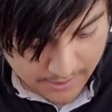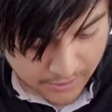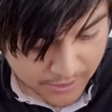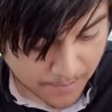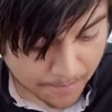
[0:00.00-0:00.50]

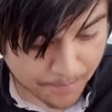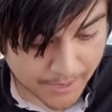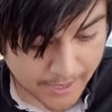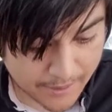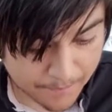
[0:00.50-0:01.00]
There's a
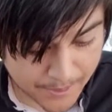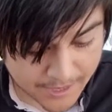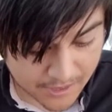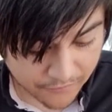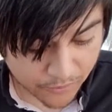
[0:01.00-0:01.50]
big
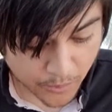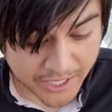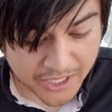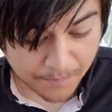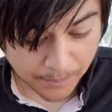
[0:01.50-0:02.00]
piece of
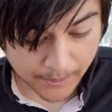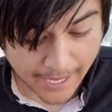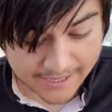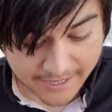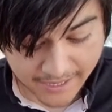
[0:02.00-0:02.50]
rigid
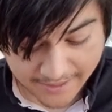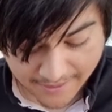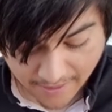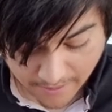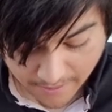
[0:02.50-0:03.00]
plastic in
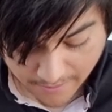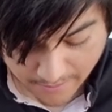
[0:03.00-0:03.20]
there.